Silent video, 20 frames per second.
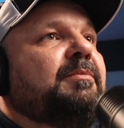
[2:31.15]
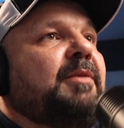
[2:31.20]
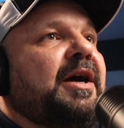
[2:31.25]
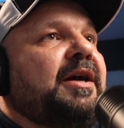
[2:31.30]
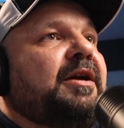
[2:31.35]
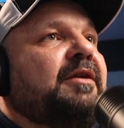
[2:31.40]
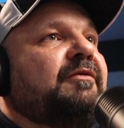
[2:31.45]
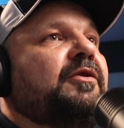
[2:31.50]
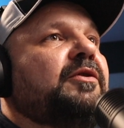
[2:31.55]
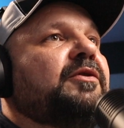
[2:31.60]

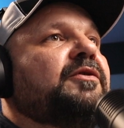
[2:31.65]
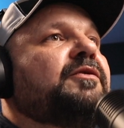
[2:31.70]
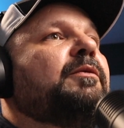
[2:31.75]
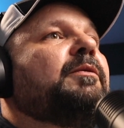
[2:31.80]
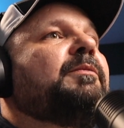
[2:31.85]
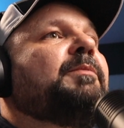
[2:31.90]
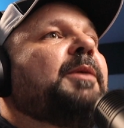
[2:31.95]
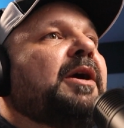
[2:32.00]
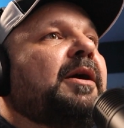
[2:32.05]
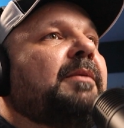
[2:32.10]
microphones
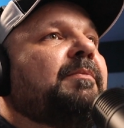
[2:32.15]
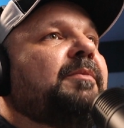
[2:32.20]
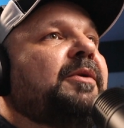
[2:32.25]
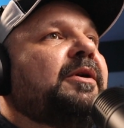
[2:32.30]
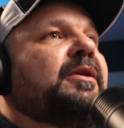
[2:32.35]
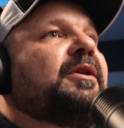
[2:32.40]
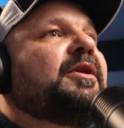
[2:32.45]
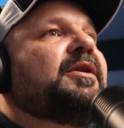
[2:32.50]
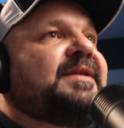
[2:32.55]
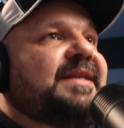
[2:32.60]
will pick up
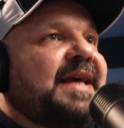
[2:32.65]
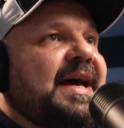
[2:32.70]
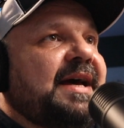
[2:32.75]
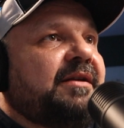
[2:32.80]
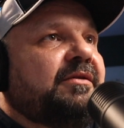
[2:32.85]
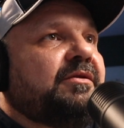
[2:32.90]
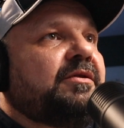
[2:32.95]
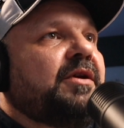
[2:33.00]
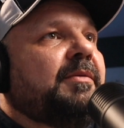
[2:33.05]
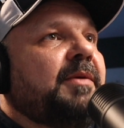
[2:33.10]
the
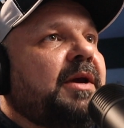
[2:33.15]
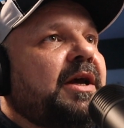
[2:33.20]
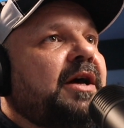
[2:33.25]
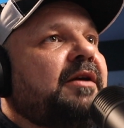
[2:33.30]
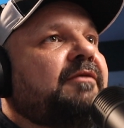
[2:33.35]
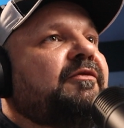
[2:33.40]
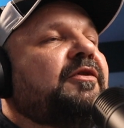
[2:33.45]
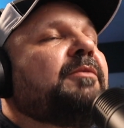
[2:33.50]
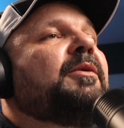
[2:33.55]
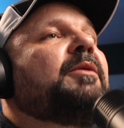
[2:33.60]
sound coming
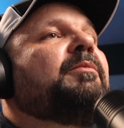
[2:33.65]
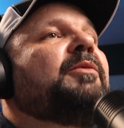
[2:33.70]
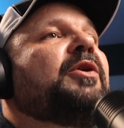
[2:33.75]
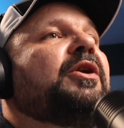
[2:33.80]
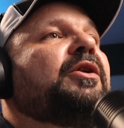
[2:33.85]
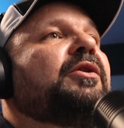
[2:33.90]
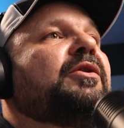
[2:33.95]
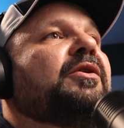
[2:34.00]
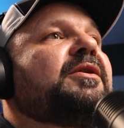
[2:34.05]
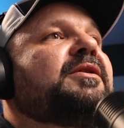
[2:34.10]
out from the
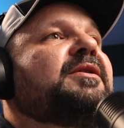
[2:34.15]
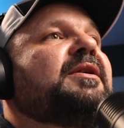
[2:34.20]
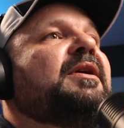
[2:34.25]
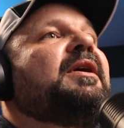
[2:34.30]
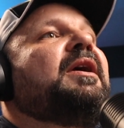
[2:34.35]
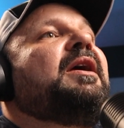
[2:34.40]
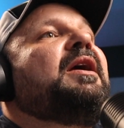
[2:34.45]
monitors,